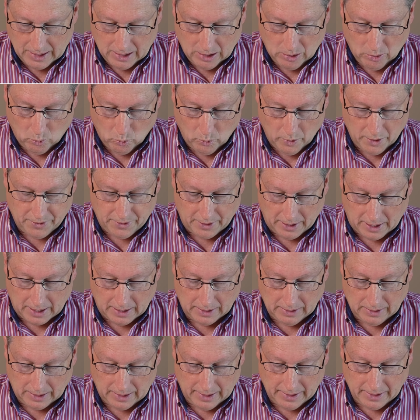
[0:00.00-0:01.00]
With
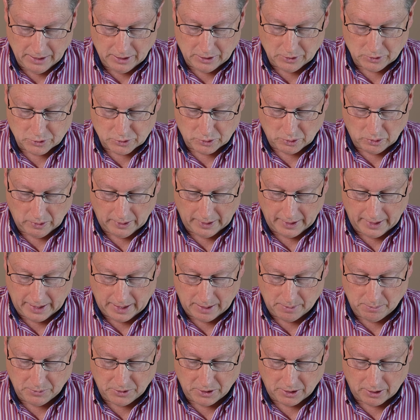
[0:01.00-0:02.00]
hotline controlling
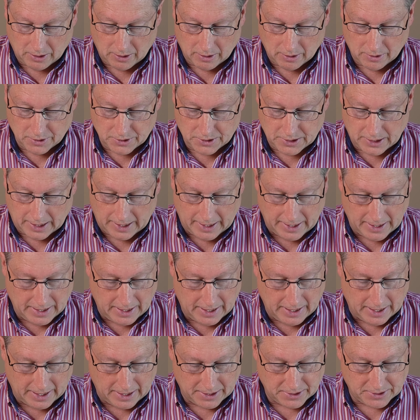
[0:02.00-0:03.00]
MDARS
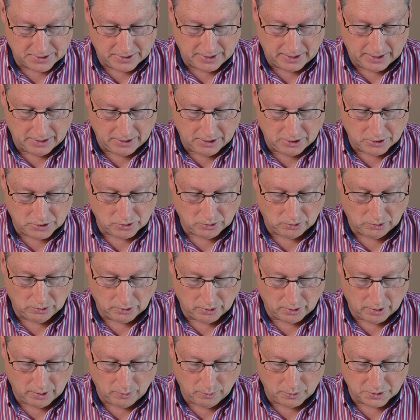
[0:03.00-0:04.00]
IDS, the initial
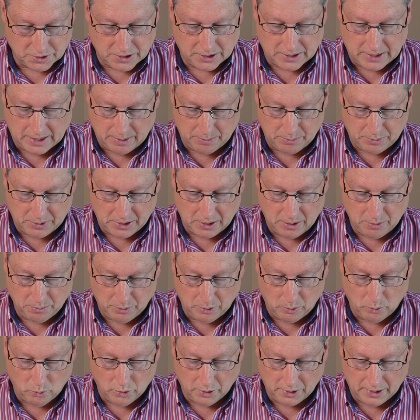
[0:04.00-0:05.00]
learn was attempted
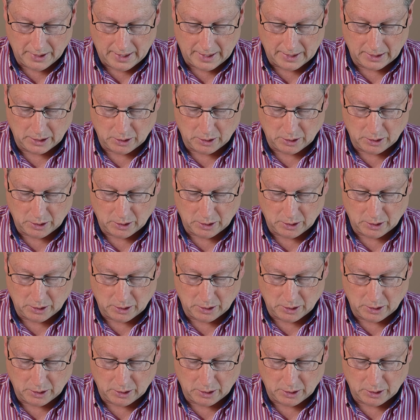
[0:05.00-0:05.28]
but would not